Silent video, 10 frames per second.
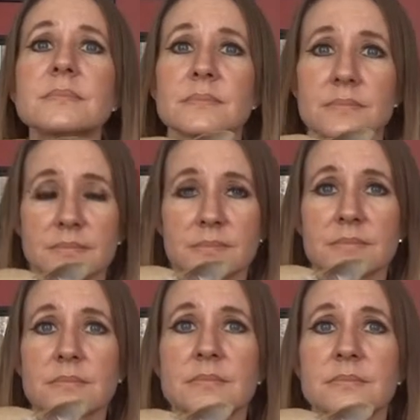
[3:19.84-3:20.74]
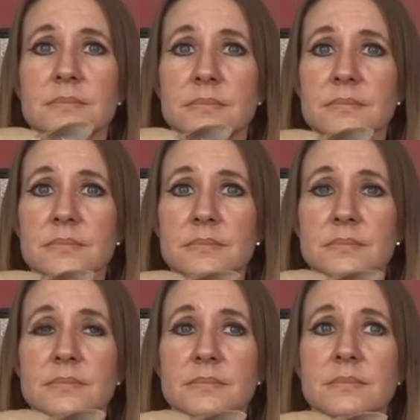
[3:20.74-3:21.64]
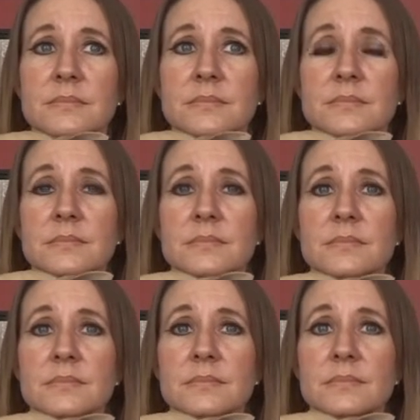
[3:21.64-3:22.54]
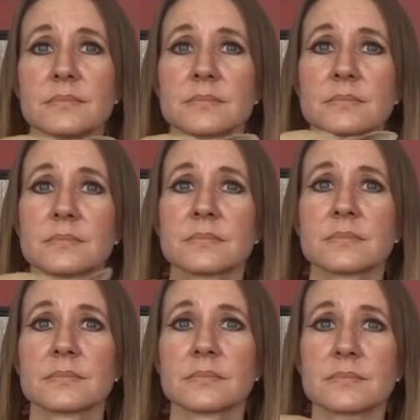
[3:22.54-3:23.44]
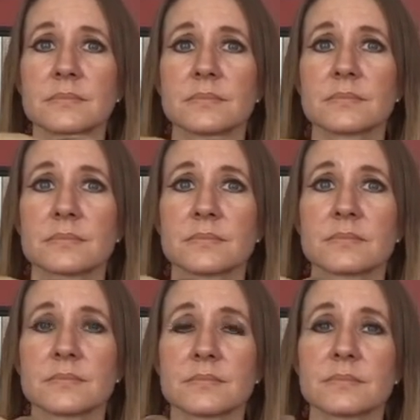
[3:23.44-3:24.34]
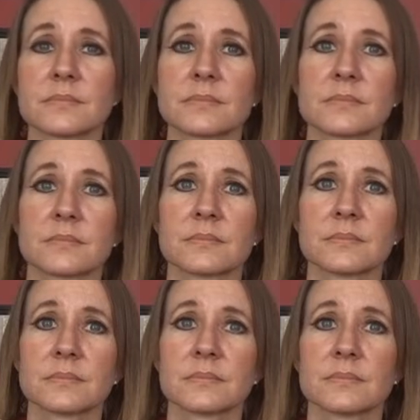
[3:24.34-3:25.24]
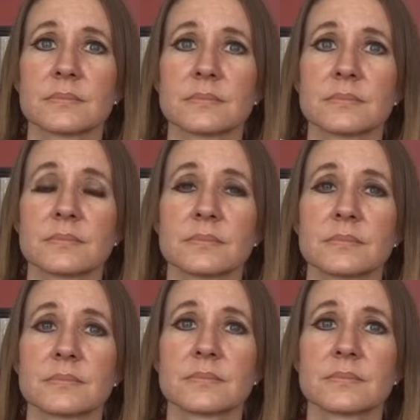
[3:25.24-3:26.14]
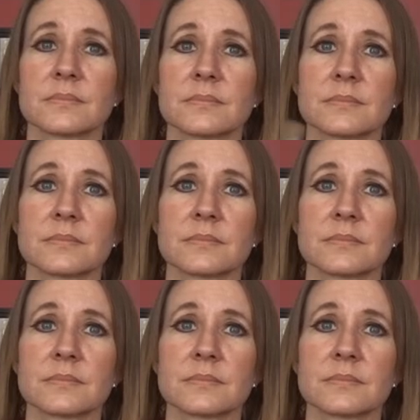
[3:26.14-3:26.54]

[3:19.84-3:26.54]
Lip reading: [no speech]